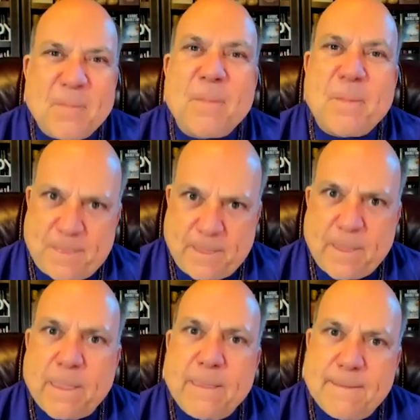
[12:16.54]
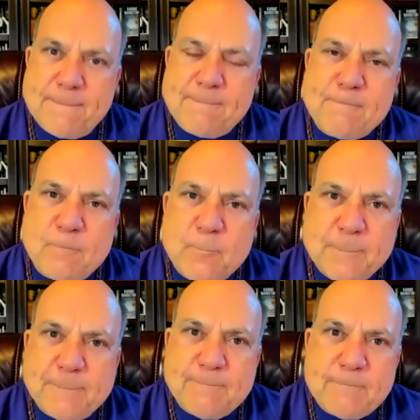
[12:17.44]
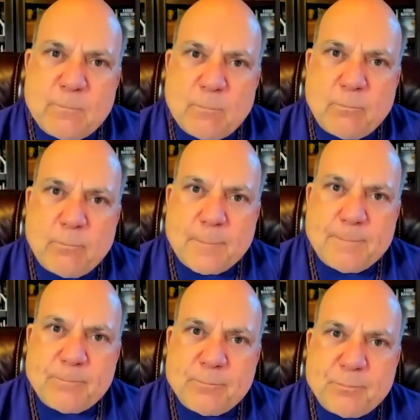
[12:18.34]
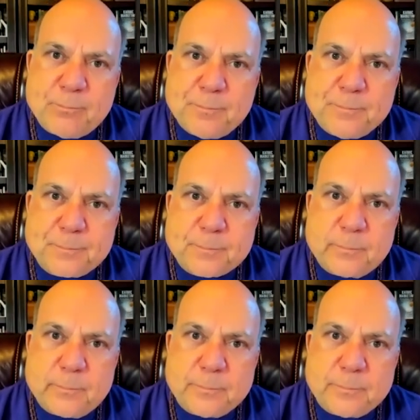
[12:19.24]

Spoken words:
No words are spoken by the person on screen.